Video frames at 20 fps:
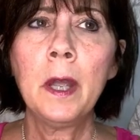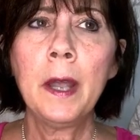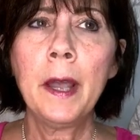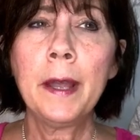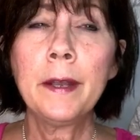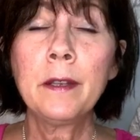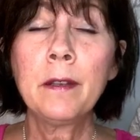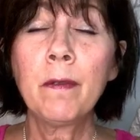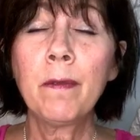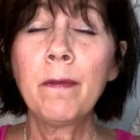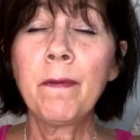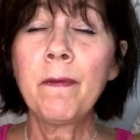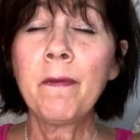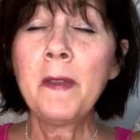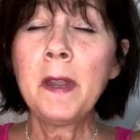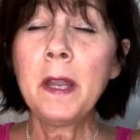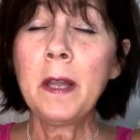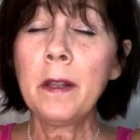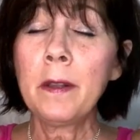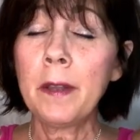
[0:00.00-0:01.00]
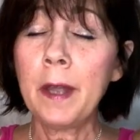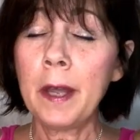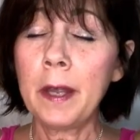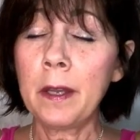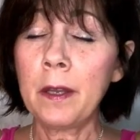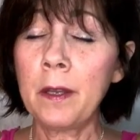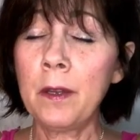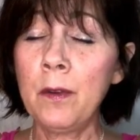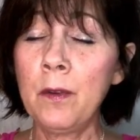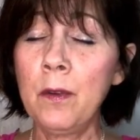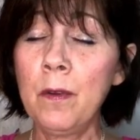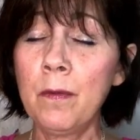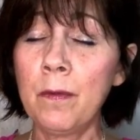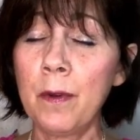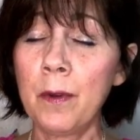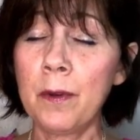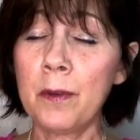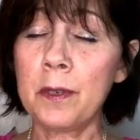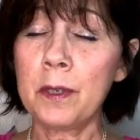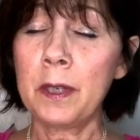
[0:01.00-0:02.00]
and to feel that
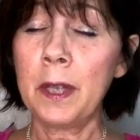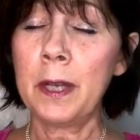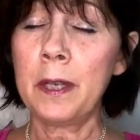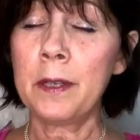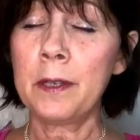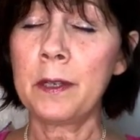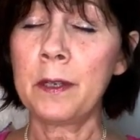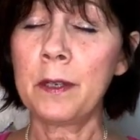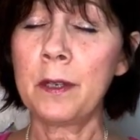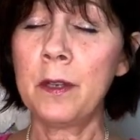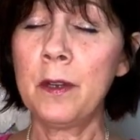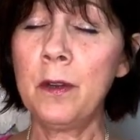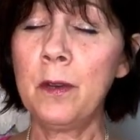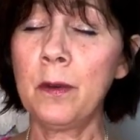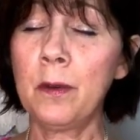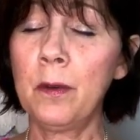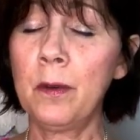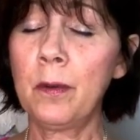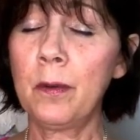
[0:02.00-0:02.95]
universe that is you,